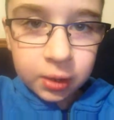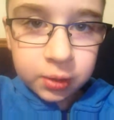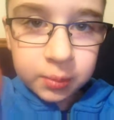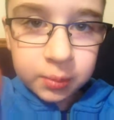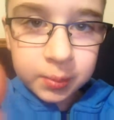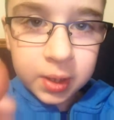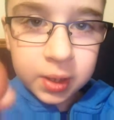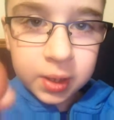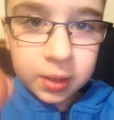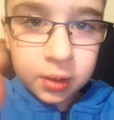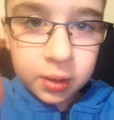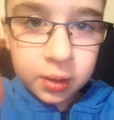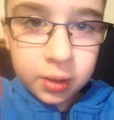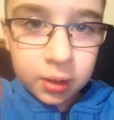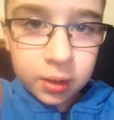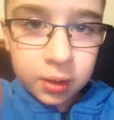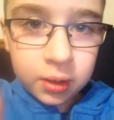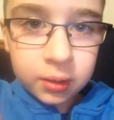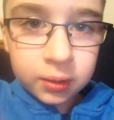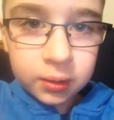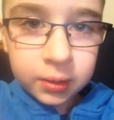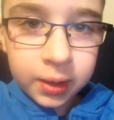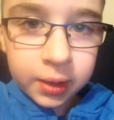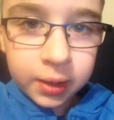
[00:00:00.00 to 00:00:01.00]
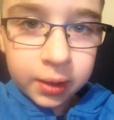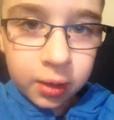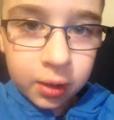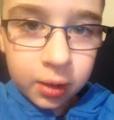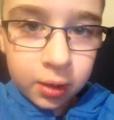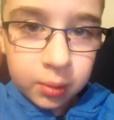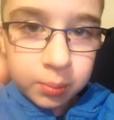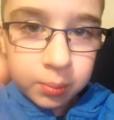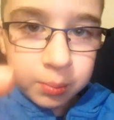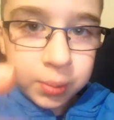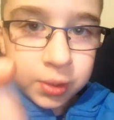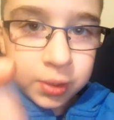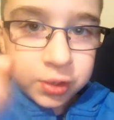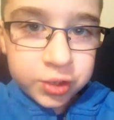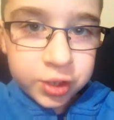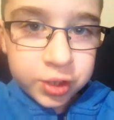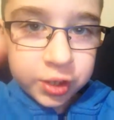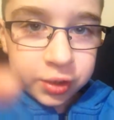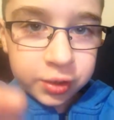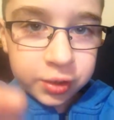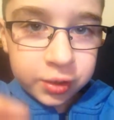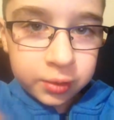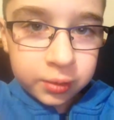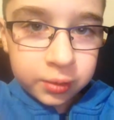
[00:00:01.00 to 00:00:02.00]
to make a
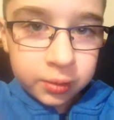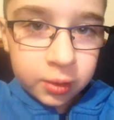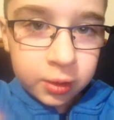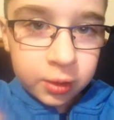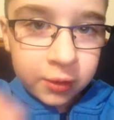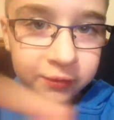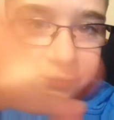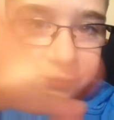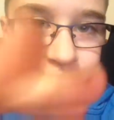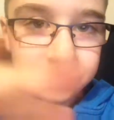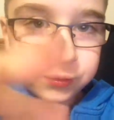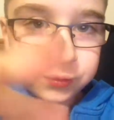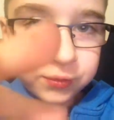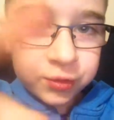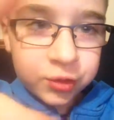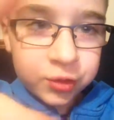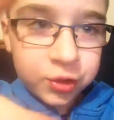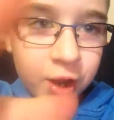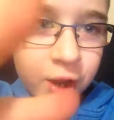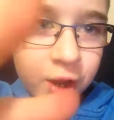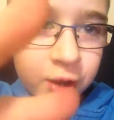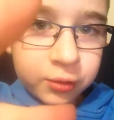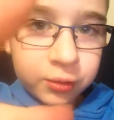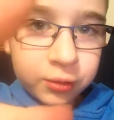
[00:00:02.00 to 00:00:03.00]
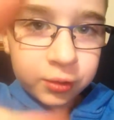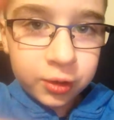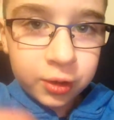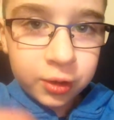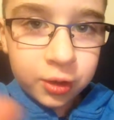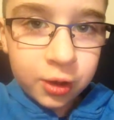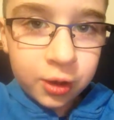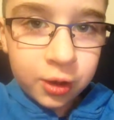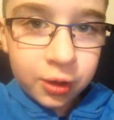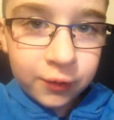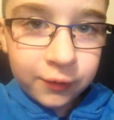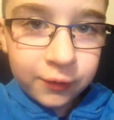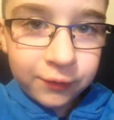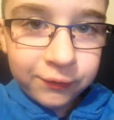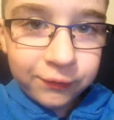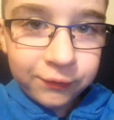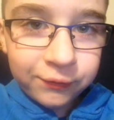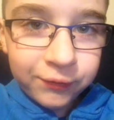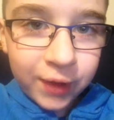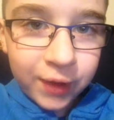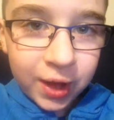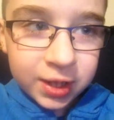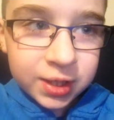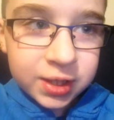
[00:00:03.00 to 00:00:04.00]
punching sound
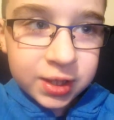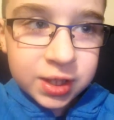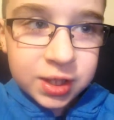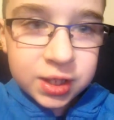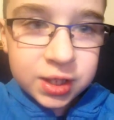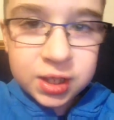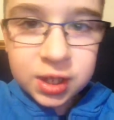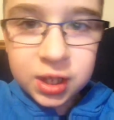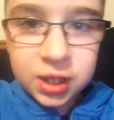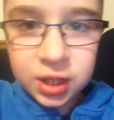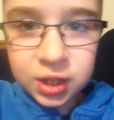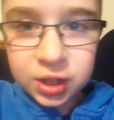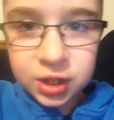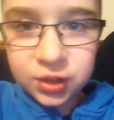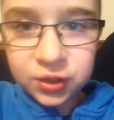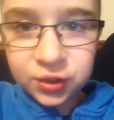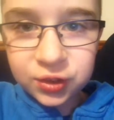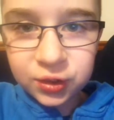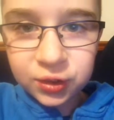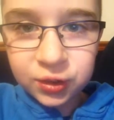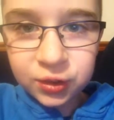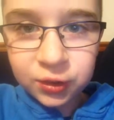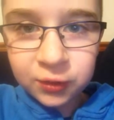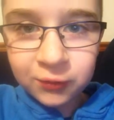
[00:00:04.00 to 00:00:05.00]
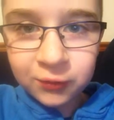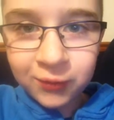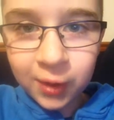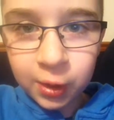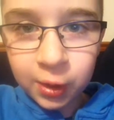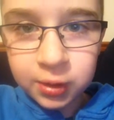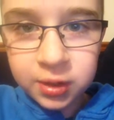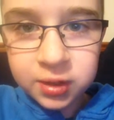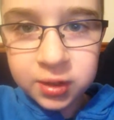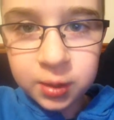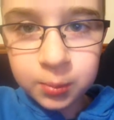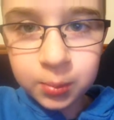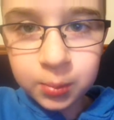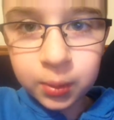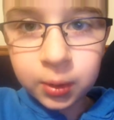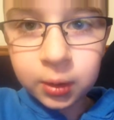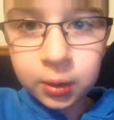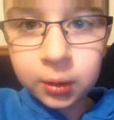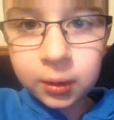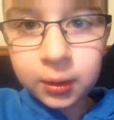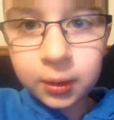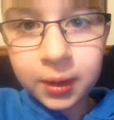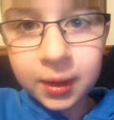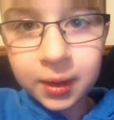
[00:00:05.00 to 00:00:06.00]
effects. It's very
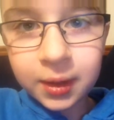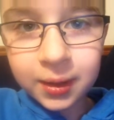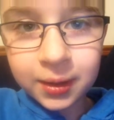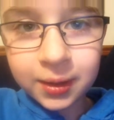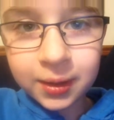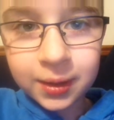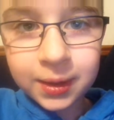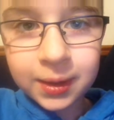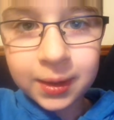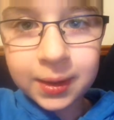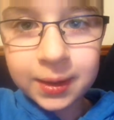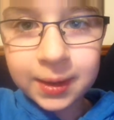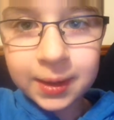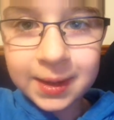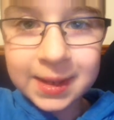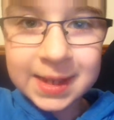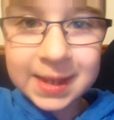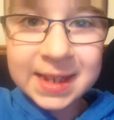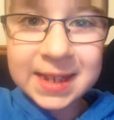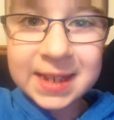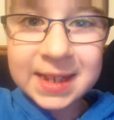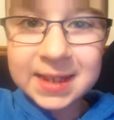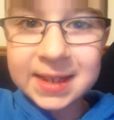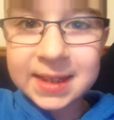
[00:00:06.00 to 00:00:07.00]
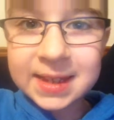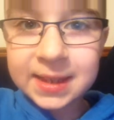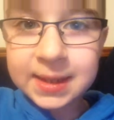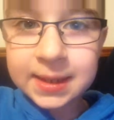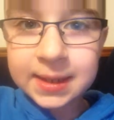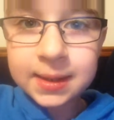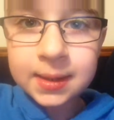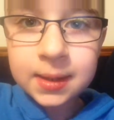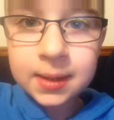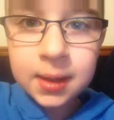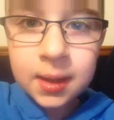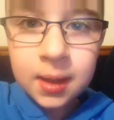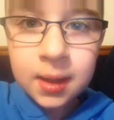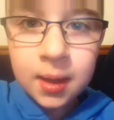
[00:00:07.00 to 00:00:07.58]
simple, it's easy.